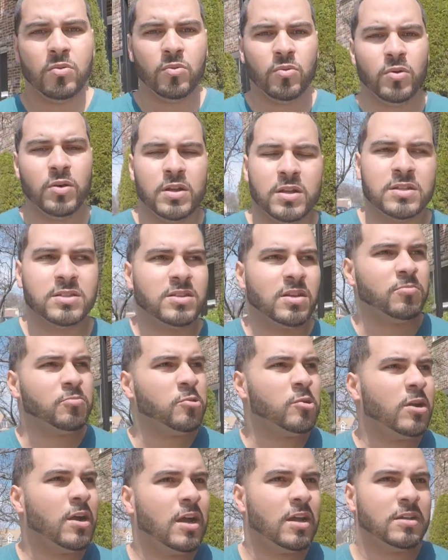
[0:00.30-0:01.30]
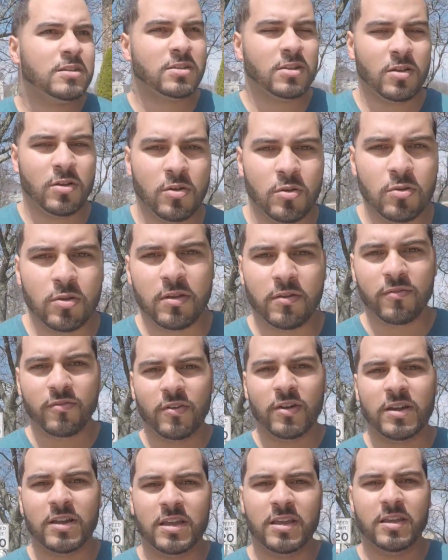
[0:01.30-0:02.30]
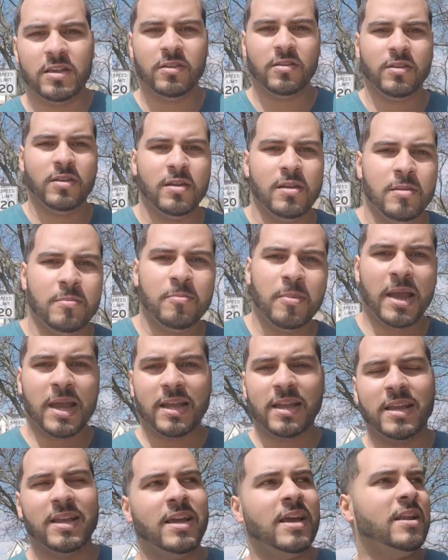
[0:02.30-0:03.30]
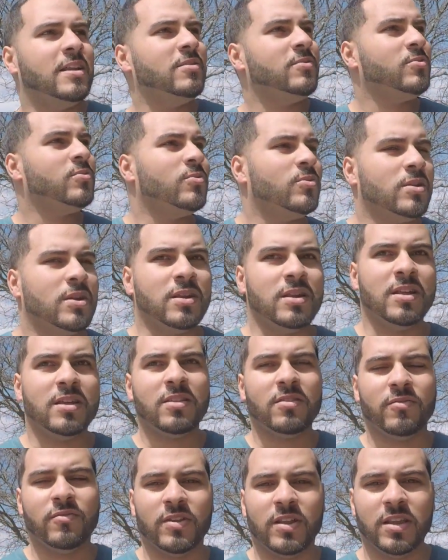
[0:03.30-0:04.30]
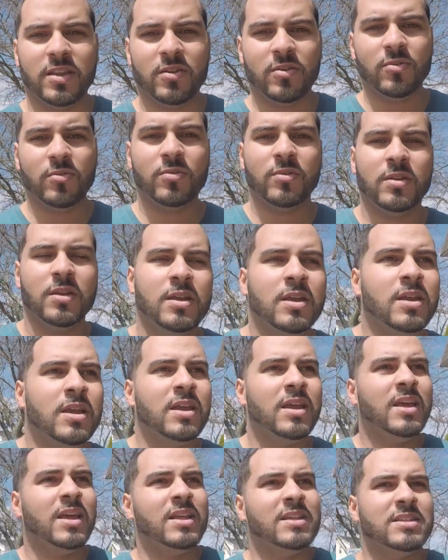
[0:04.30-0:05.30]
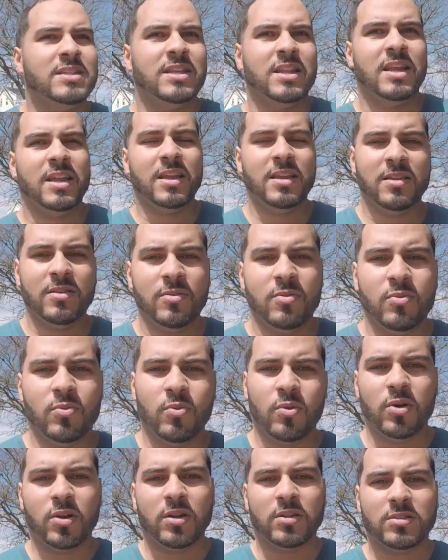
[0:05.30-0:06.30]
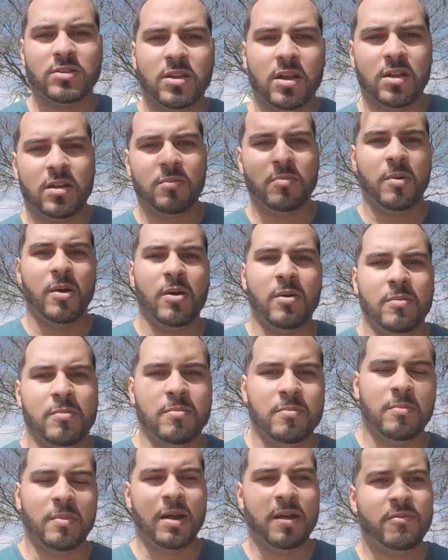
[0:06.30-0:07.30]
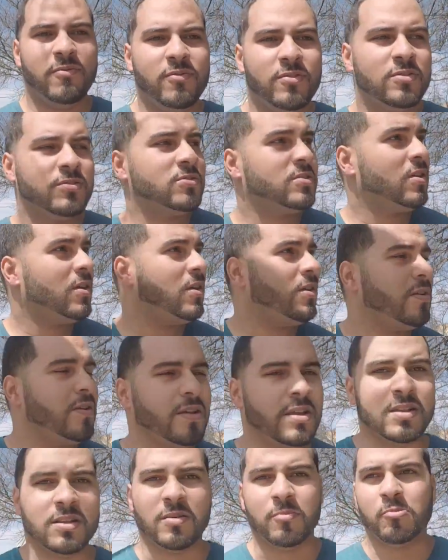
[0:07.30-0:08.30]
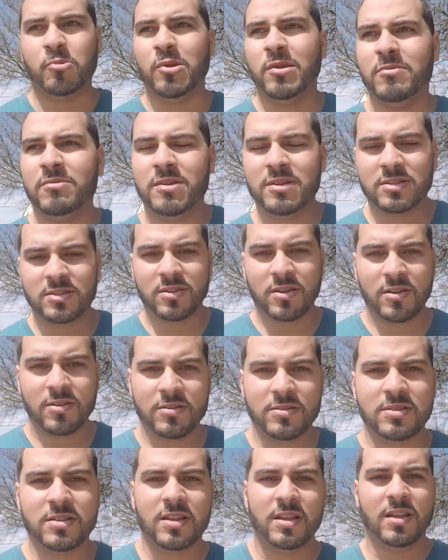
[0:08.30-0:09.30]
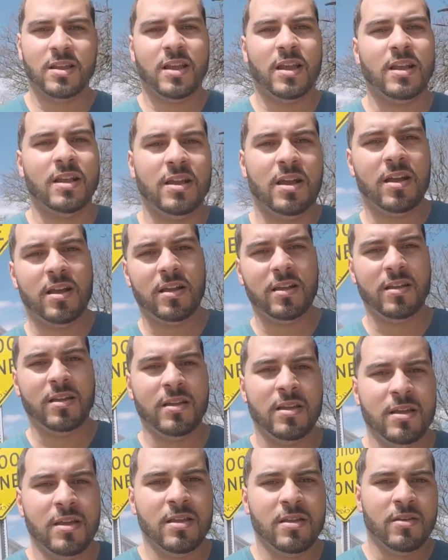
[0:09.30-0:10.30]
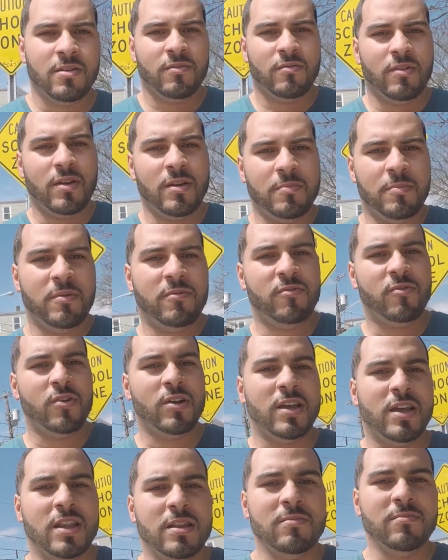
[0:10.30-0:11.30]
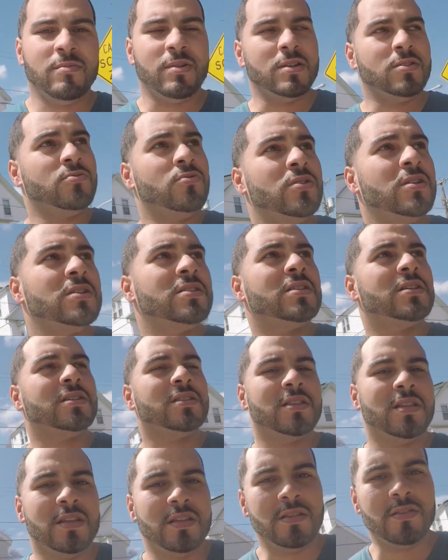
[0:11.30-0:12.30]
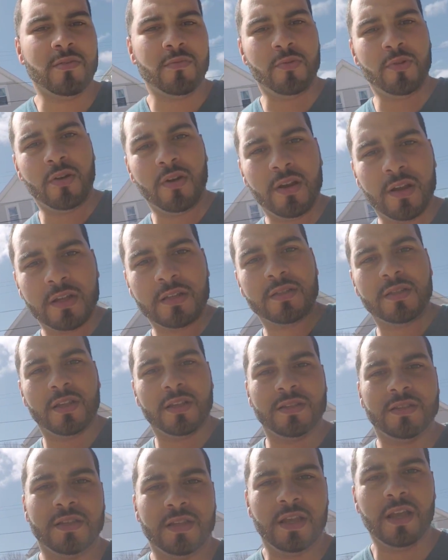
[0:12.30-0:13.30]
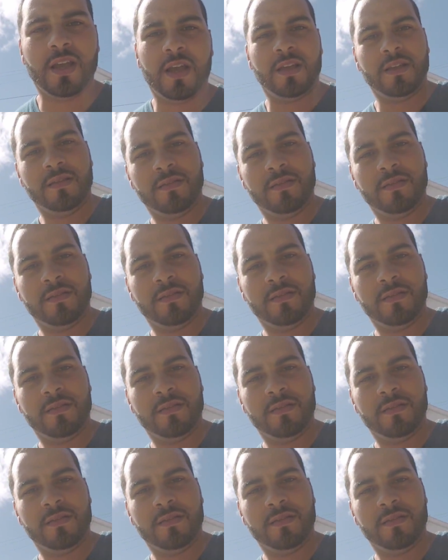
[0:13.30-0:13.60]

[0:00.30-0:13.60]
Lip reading: What is up, you guys? HoeLeeFuQQ here, back again with another video. And today we're gonna talk about my first car and the previous cars I got right before getting my 2016 WRX STi.